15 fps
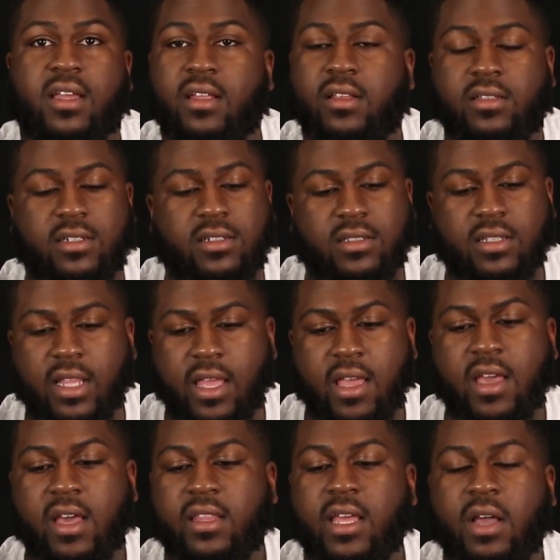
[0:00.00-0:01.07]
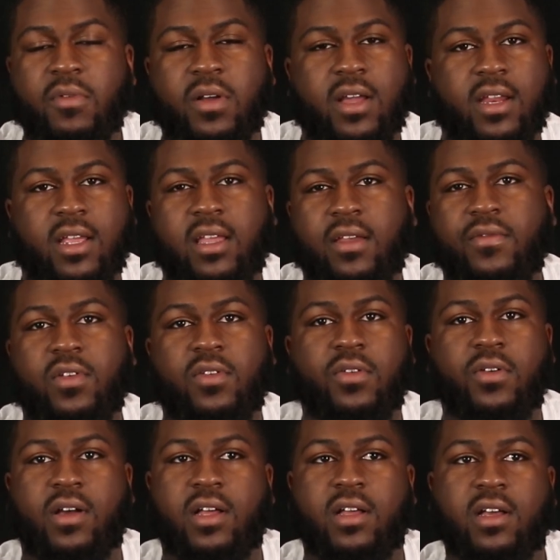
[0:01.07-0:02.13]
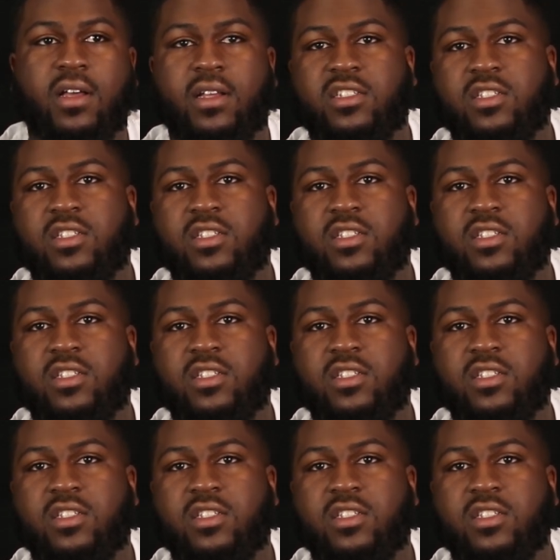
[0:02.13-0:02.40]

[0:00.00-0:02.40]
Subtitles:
and just that would kind of give you a